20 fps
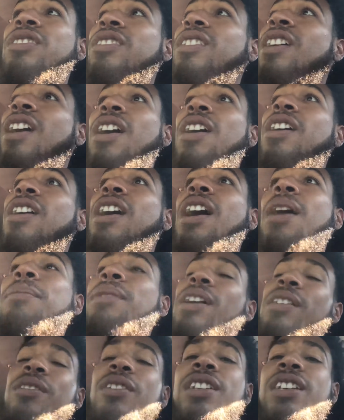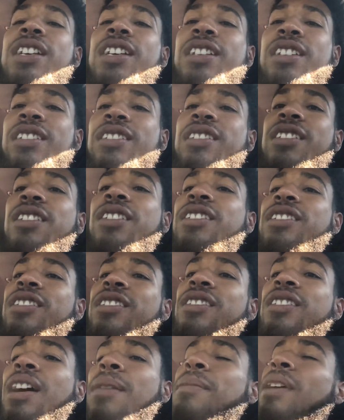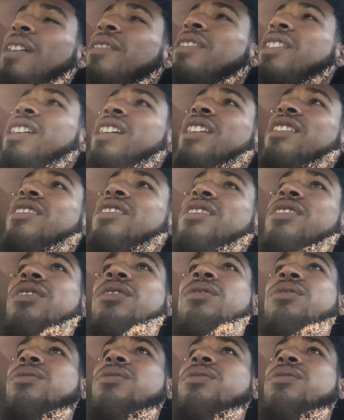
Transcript: okay, I'm not even gonna get to